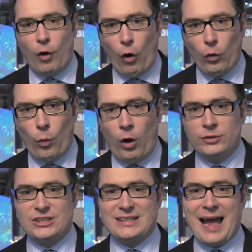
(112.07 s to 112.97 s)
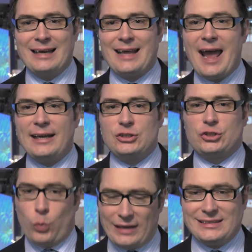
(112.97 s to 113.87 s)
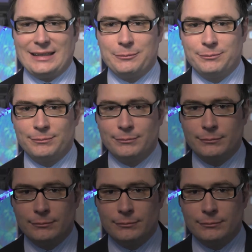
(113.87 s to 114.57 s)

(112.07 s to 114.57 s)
Hall 1, stand H20.